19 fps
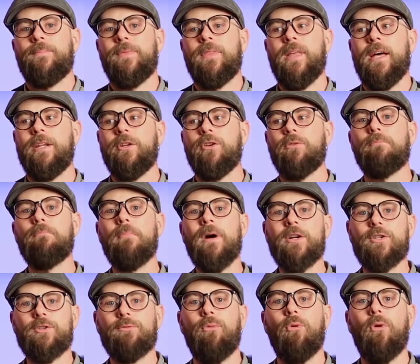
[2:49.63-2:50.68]
then you're
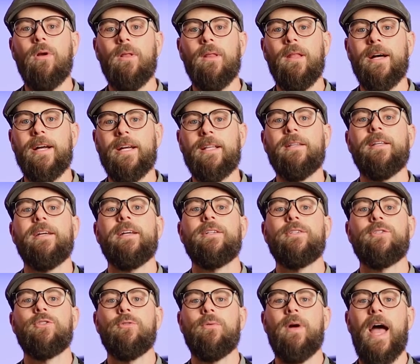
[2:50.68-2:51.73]
much more likely
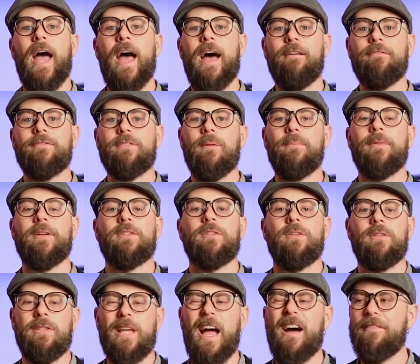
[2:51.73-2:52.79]
to have something
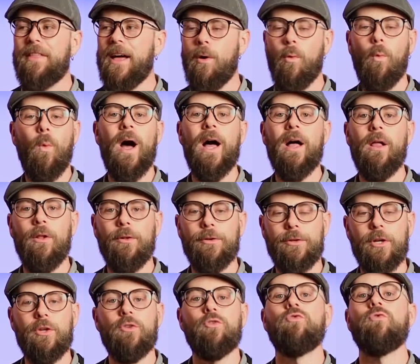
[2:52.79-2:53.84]
to have that well
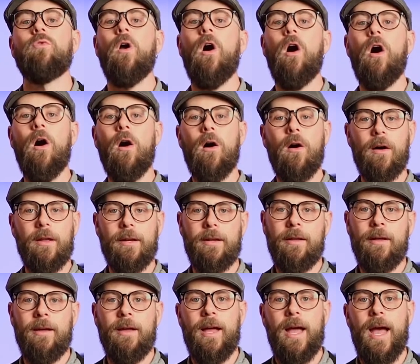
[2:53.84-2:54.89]
to draw on
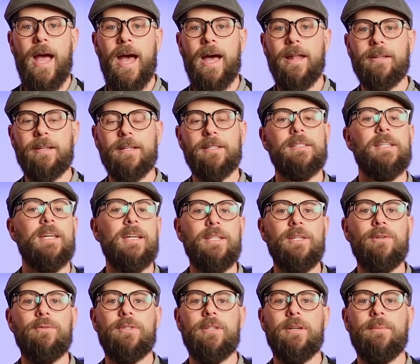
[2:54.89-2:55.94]
and
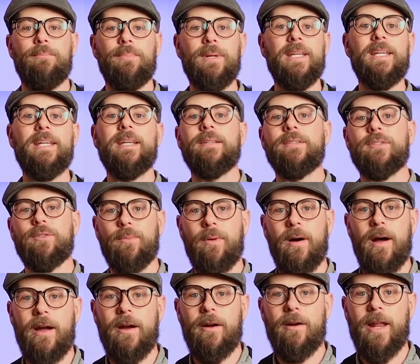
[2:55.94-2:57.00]
continue to be
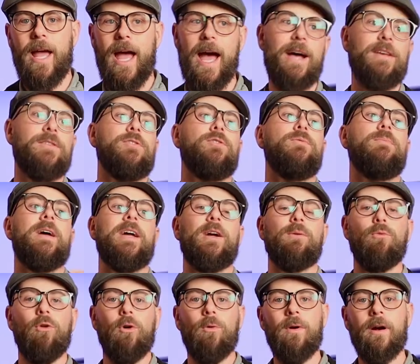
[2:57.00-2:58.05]
inspired as you
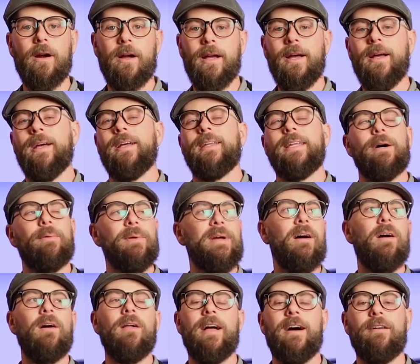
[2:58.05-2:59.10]
make more work. Now we
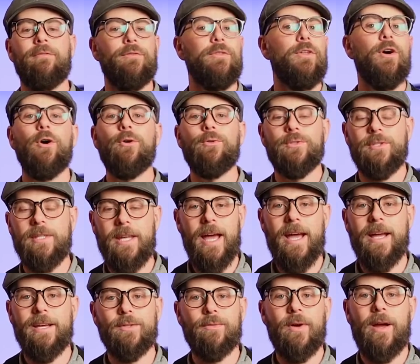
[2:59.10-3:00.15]
all have those
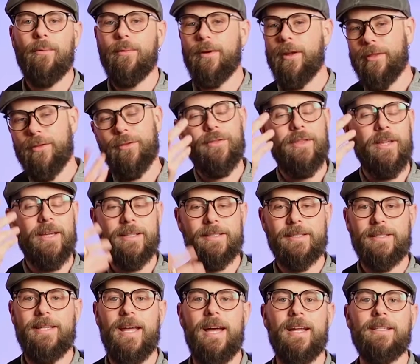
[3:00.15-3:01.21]
days, right? One of the
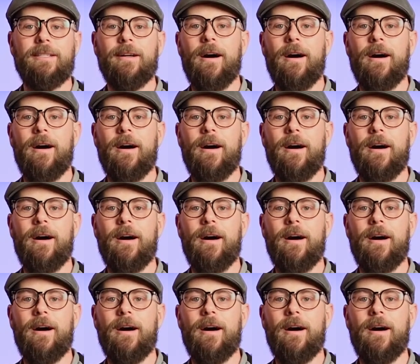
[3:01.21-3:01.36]
things Ted